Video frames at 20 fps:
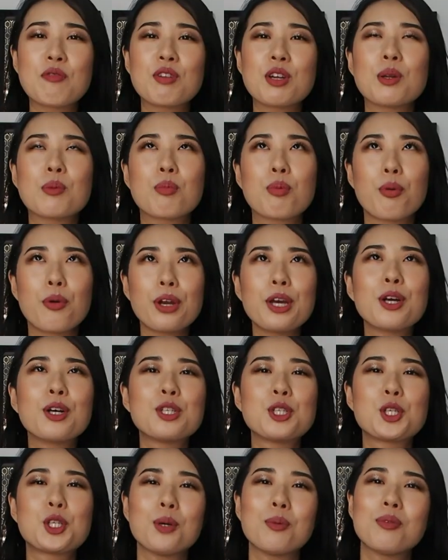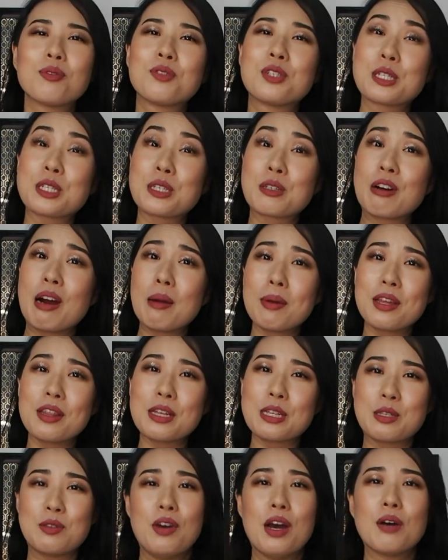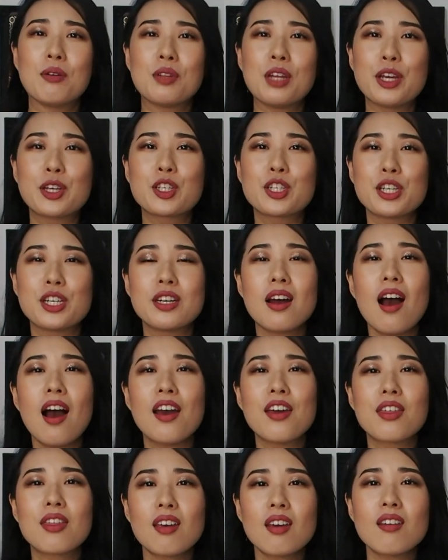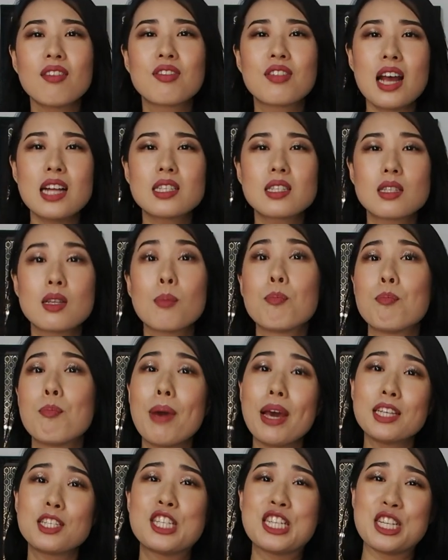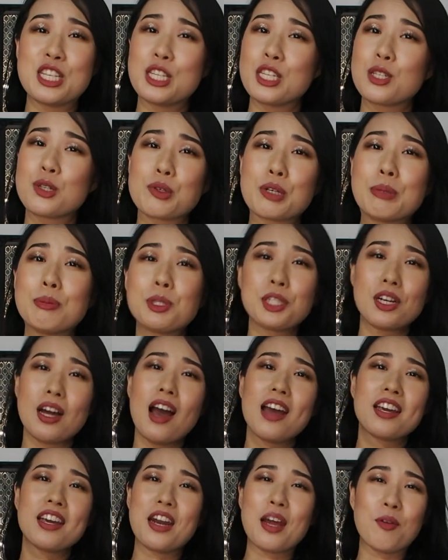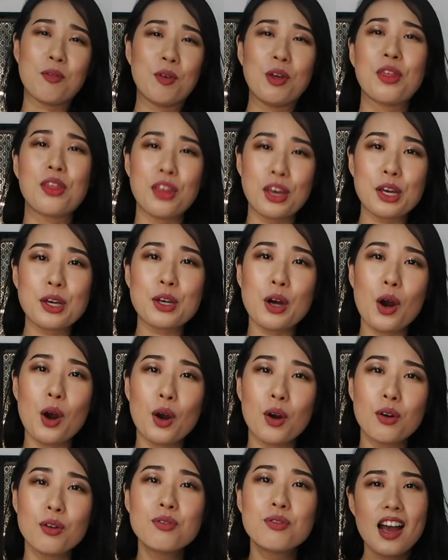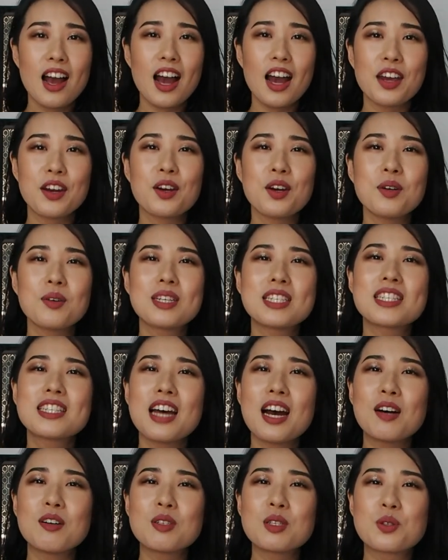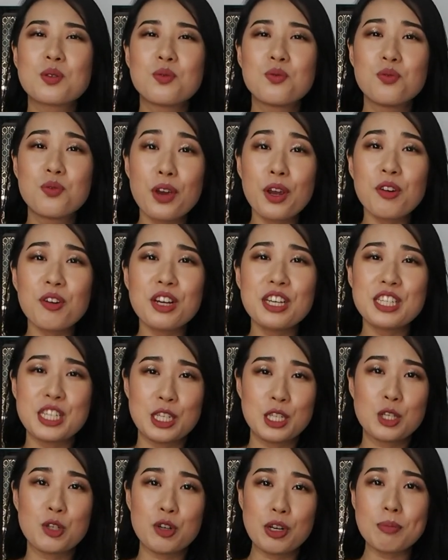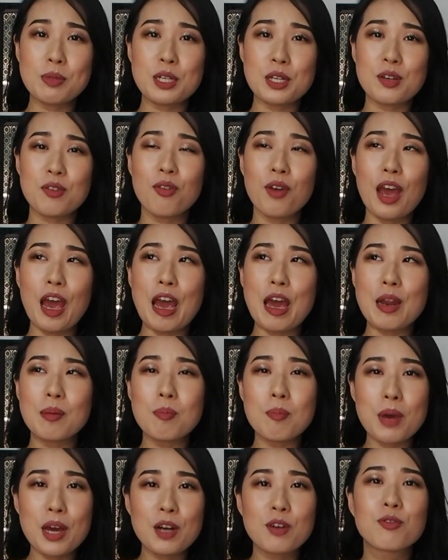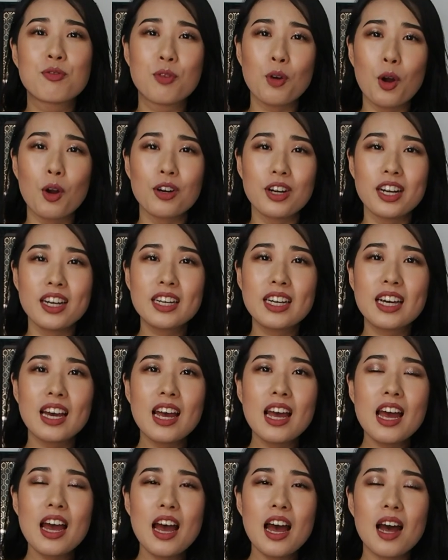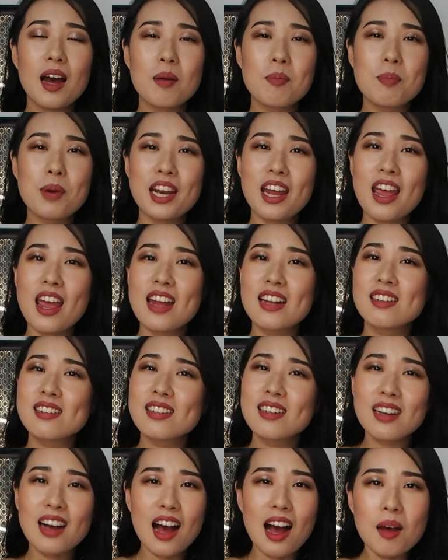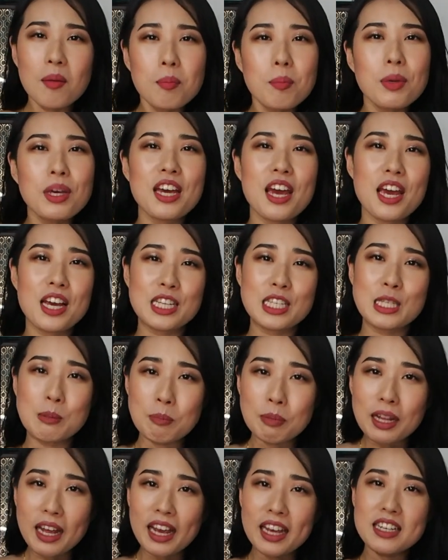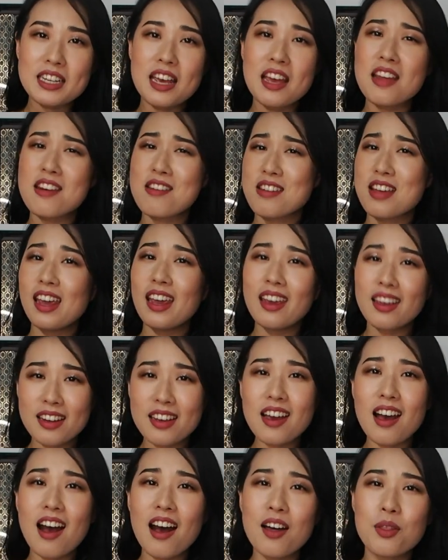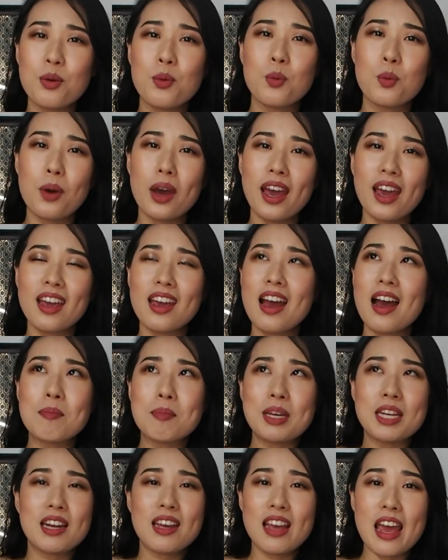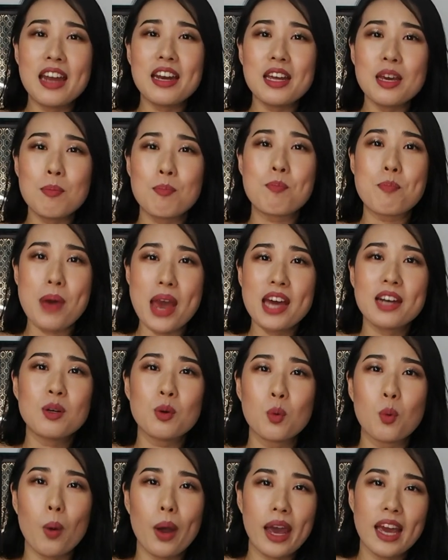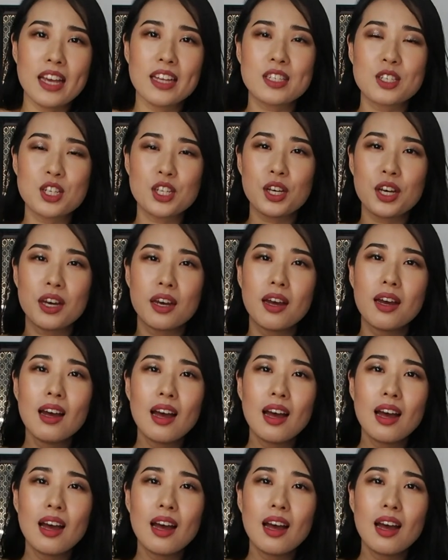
done a pretty good job of describing this foundation. I think that's the best description I can ever think of. I know it sounds very descriptive and metaphoric, but it can't be explained in any other way. I mean, any better way to